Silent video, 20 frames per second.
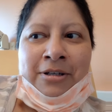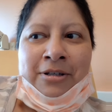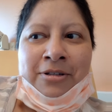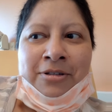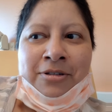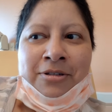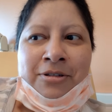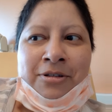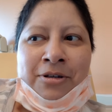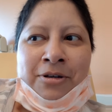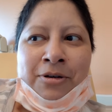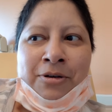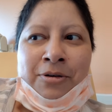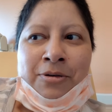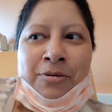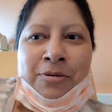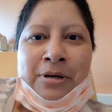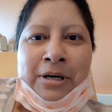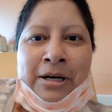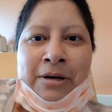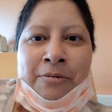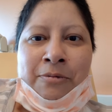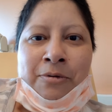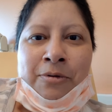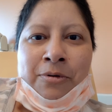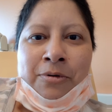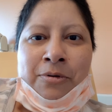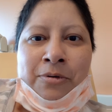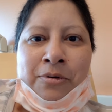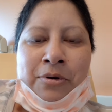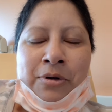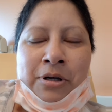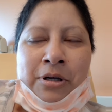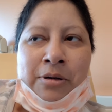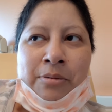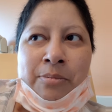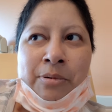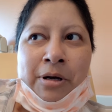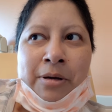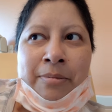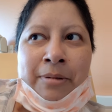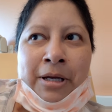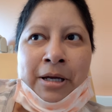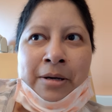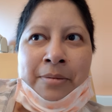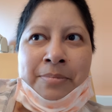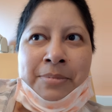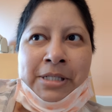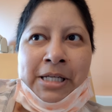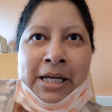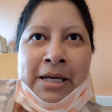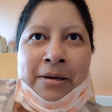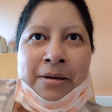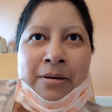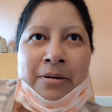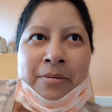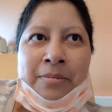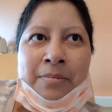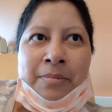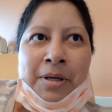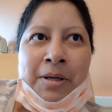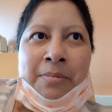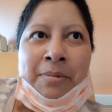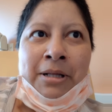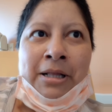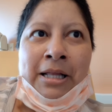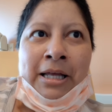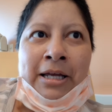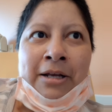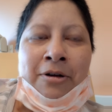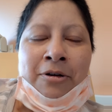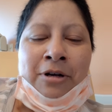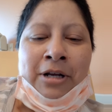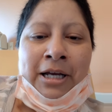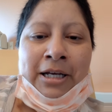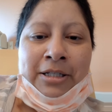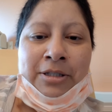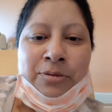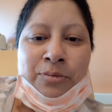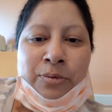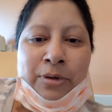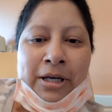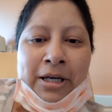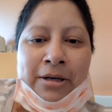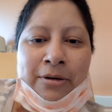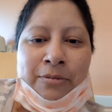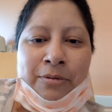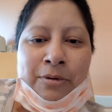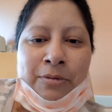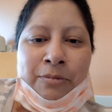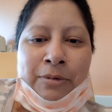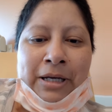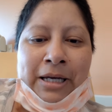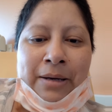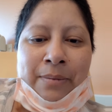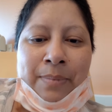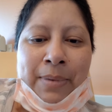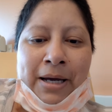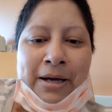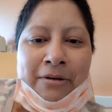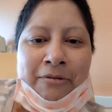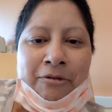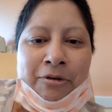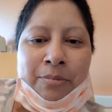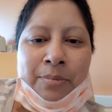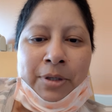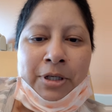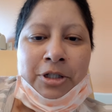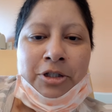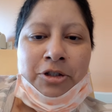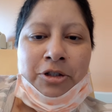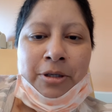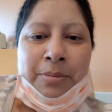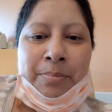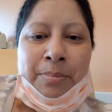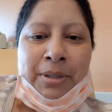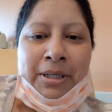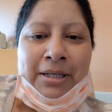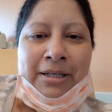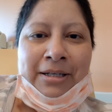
So I will probably update maybe later next week when we get back from our trip.